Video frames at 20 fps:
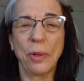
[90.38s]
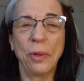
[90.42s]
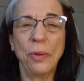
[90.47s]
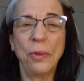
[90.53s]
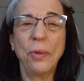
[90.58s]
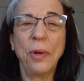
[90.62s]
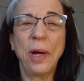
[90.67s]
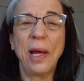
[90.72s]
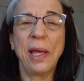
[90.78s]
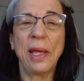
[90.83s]

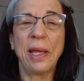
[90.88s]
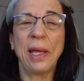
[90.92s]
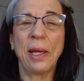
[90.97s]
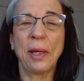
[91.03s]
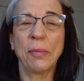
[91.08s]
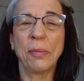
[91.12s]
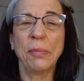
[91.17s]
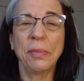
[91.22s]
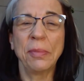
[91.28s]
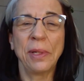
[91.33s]
Who I
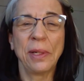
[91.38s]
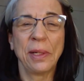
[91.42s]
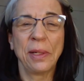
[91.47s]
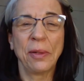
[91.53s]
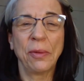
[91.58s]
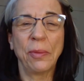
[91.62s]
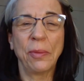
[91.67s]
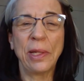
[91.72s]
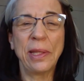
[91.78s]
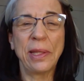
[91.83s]
am.
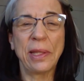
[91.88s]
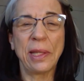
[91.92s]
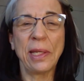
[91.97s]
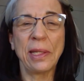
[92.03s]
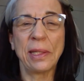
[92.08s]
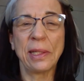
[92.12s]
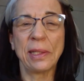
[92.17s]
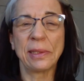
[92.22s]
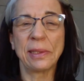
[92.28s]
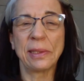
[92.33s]
One
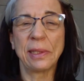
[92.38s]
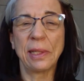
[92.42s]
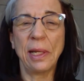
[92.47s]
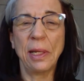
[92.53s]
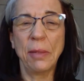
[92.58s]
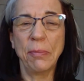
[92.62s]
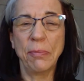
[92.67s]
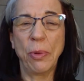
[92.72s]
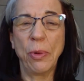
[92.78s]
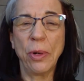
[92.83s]
thing that's
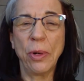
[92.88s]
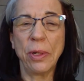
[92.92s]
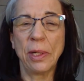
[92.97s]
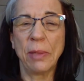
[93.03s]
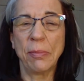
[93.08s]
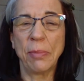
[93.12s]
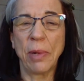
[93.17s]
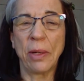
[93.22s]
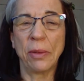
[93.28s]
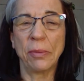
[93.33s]
important
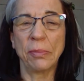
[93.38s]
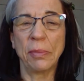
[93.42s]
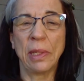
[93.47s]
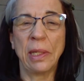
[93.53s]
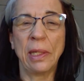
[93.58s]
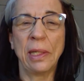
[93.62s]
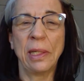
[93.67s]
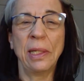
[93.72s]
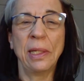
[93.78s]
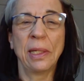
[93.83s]
about
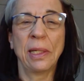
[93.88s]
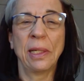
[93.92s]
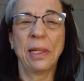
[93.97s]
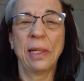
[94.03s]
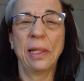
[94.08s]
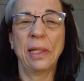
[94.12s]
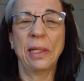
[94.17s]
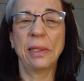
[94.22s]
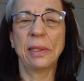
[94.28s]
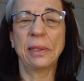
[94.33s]
me
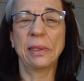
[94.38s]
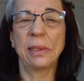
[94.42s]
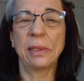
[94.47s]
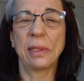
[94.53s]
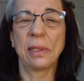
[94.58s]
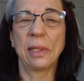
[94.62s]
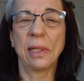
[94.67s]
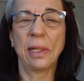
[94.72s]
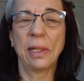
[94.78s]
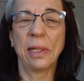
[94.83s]

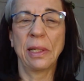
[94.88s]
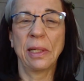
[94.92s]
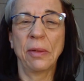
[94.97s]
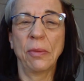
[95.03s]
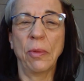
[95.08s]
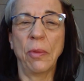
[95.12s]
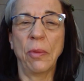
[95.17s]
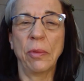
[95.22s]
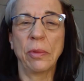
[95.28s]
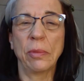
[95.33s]
is
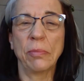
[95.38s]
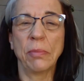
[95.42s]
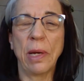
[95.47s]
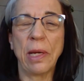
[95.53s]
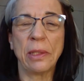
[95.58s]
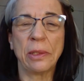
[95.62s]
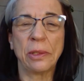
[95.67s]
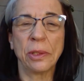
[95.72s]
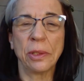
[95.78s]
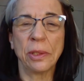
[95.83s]
my
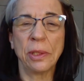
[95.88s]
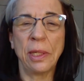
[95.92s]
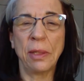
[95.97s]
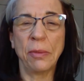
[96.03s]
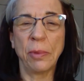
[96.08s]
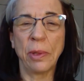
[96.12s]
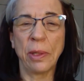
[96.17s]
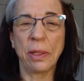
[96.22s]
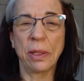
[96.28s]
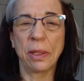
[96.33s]
journey
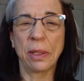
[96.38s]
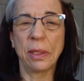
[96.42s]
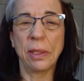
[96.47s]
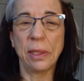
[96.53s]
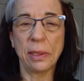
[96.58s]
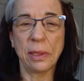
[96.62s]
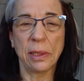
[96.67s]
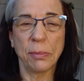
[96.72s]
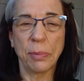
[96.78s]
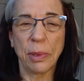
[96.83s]
with
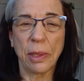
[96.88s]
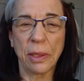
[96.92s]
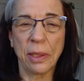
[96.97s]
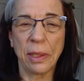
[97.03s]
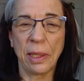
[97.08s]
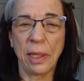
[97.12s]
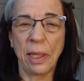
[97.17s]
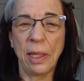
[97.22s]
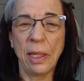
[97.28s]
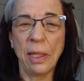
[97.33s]

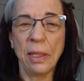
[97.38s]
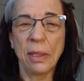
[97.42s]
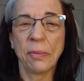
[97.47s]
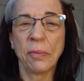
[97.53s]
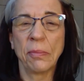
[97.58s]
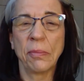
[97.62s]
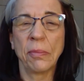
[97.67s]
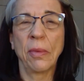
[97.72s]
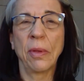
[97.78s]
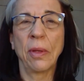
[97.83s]
disability.
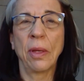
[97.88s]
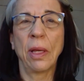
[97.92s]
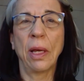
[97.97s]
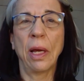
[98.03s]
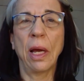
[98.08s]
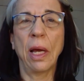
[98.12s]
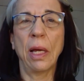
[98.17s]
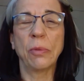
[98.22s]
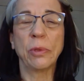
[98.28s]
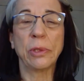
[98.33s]

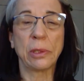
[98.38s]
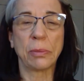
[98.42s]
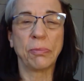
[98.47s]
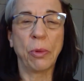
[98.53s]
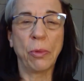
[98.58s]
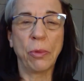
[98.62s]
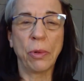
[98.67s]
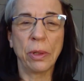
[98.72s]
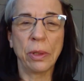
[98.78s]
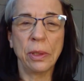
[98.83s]
I was
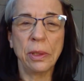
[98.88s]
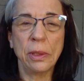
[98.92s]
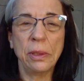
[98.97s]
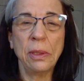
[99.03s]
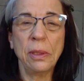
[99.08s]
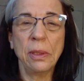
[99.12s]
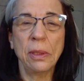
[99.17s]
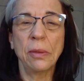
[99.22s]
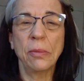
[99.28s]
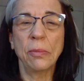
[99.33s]

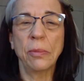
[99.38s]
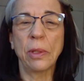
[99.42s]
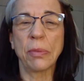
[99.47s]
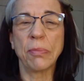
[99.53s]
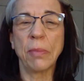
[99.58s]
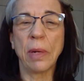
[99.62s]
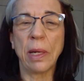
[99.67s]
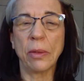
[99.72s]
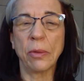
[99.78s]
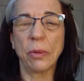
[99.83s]
born with
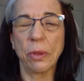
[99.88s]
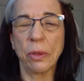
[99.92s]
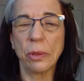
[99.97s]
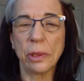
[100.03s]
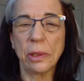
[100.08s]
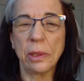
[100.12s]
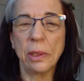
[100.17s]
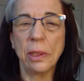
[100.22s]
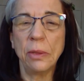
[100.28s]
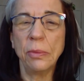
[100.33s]

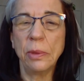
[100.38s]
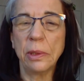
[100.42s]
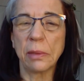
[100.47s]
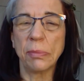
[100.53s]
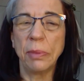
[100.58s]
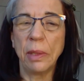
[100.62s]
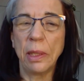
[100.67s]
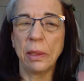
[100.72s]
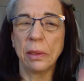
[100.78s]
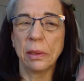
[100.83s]
microtia, which
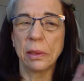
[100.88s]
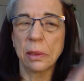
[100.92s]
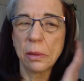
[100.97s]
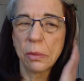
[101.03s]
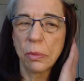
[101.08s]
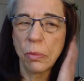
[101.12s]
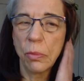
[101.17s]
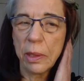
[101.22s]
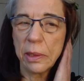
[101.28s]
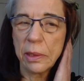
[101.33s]
means
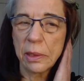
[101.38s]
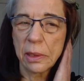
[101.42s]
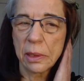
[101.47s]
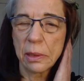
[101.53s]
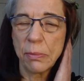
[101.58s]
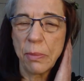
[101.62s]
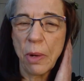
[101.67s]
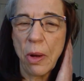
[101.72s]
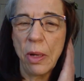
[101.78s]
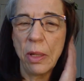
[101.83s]
one
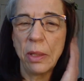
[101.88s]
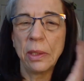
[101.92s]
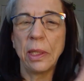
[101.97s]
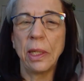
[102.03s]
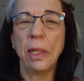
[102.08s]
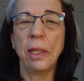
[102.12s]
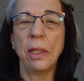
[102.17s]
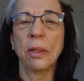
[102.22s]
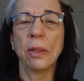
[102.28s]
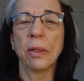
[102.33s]
small
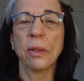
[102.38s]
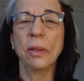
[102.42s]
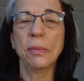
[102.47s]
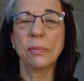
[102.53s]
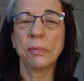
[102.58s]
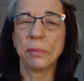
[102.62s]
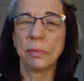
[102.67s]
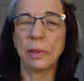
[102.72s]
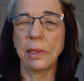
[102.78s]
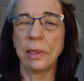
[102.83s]
ear
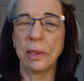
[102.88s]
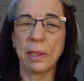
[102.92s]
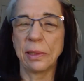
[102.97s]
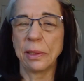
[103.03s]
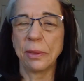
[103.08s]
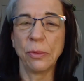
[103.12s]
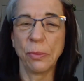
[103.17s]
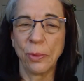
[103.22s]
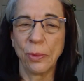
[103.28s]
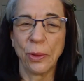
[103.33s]
that
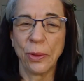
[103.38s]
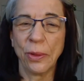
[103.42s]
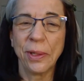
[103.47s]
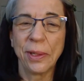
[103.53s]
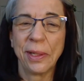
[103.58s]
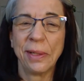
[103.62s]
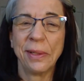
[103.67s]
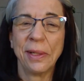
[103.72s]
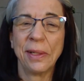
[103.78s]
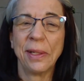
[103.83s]
doesn't
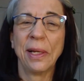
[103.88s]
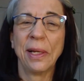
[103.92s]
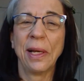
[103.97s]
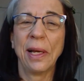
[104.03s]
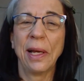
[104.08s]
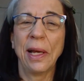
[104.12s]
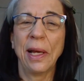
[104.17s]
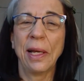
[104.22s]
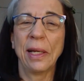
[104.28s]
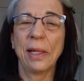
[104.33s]
work.
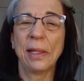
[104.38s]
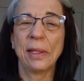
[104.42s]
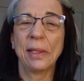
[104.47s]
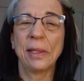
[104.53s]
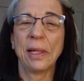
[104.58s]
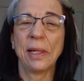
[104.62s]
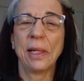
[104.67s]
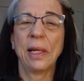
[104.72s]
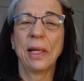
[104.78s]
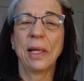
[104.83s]

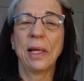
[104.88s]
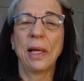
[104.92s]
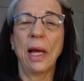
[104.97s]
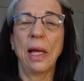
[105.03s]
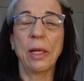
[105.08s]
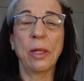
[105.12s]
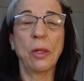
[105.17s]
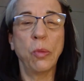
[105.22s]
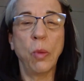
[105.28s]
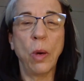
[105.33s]
And
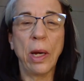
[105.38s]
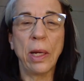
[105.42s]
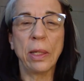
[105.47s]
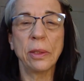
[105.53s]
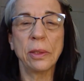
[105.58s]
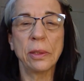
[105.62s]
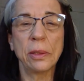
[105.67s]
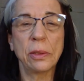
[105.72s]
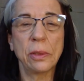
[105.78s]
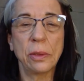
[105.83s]
I
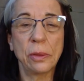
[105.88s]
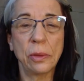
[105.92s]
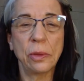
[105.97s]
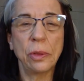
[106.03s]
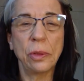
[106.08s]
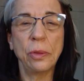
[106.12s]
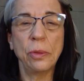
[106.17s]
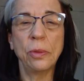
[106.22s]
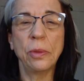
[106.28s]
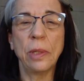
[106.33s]
acquired
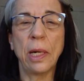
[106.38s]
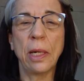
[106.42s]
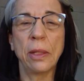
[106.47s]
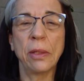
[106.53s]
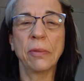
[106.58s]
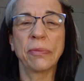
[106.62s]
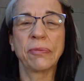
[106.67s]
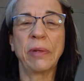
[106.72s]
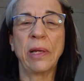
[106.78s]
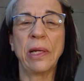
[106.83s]
two
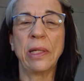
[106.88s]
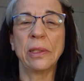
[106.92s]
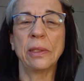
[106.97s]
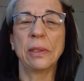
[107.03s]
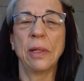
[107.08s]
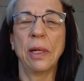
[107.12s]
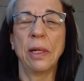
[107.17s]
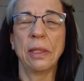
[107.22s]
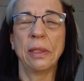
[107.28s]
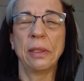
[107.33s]
other
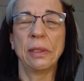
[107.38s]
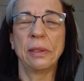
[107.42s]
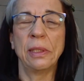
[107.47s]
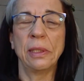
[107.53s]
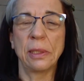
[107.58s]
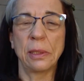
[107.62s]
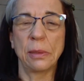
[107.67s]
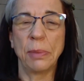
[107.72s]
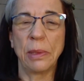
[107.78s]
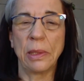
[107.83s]

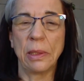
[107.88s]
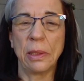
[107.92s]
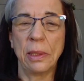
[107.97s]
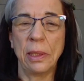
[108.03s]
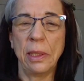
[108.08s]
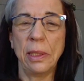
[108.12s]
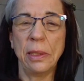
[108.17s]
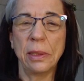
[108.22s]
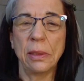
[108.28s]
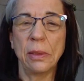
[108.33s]

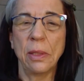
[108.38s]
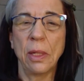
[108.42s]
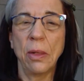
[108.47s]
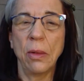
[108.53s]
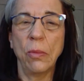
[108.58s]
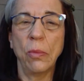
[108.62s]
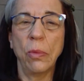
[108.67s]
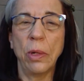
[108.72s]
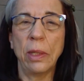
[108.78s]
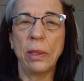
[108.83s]
disabilities,
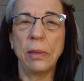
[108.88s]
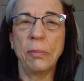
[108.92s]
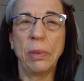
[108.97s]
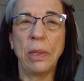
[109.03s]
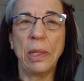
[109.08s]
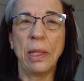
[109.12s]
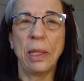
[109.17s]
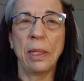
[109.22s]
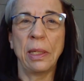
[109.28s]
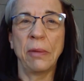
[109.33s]
one
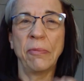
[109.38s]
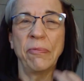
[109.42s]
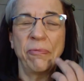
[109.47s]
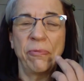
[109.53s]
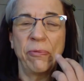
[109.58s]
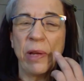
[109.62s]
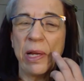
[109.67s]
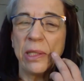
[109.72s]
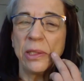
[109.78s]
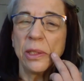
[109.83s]
being
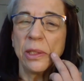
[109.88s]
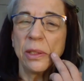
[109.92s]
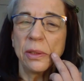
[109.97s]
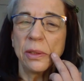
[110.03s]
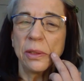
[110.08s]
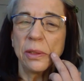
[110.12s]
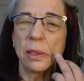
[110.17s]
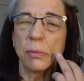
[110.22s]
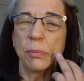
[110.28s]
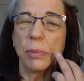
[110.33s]
facial
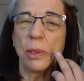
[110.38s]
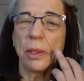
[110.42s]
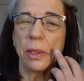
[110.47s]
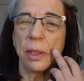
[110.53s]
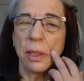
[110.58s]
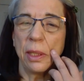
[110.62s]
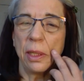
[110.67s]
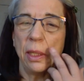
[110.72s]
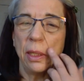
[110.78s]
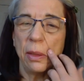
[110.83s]

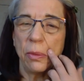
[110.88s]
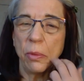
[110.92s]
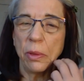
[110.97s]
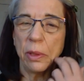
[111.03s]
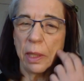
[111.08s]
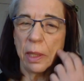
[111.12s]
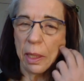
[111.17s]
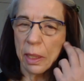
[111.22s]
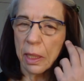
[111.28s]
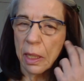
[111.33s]
disability when
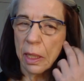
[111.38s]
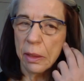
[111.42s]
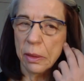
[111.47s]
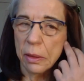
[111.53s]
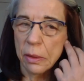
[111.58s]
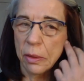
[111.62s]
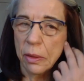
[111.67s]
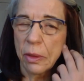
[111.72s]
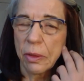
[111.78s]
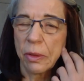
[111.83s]
they cut
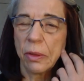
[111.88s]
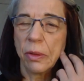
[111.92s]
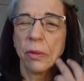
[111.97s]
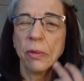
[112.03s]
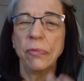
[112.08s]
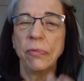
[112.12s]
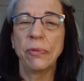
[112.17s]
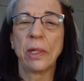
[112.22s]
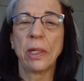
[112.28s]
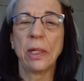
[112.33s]
a
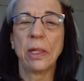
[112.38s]
nerve,